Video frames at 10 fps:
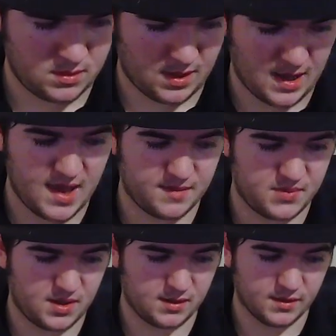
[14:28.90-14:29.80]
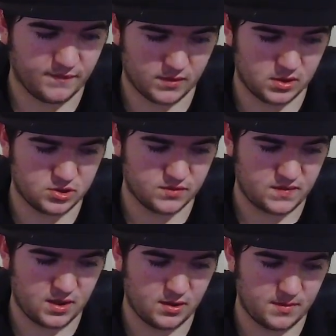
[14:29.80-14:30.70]
I had been on the verge of
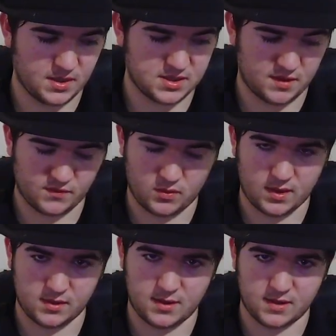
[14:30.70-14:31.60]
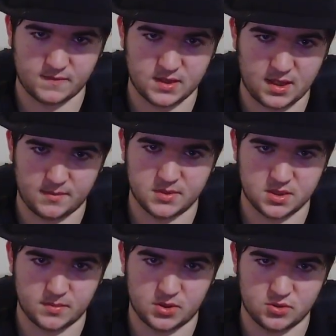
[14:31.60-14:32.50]
killing myself quite a lot of times,
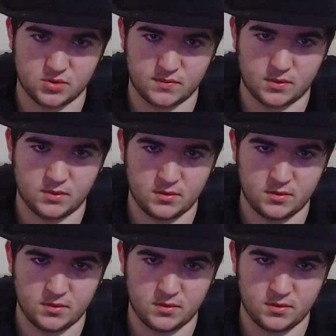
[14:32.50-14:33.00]
to be truthful.